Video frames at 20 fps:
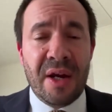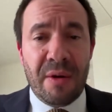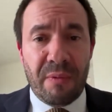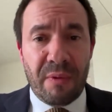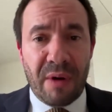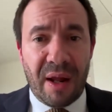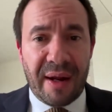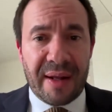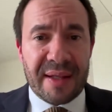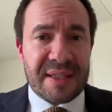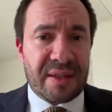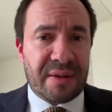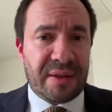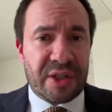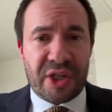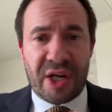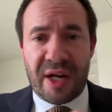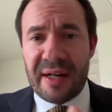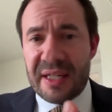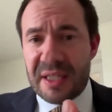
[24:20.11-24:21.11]
reliance on
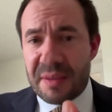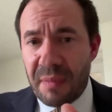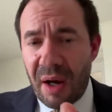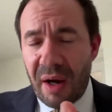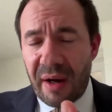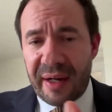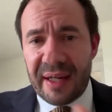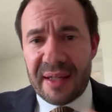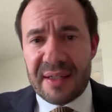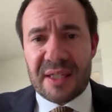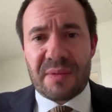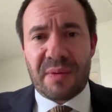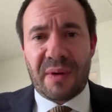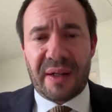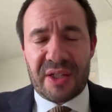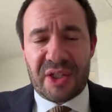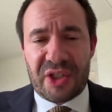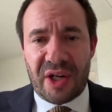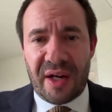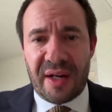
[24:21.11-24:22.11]
the Chinese market as well
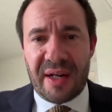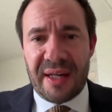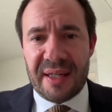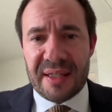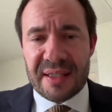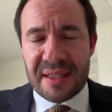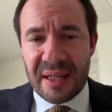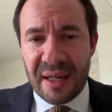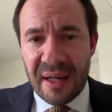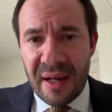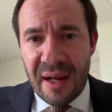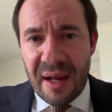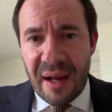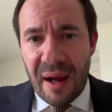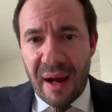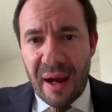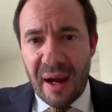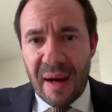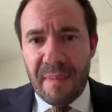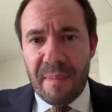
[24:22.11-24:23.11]
as Chinese
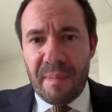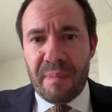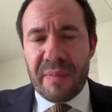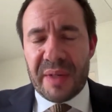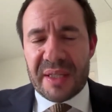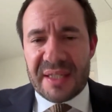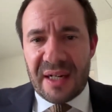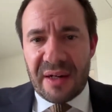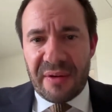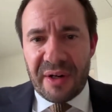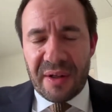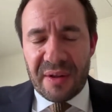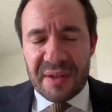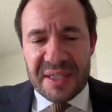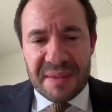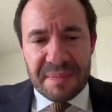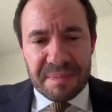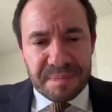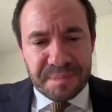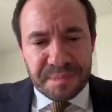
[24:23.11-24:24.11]
um,
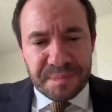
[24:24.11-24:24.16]
materials,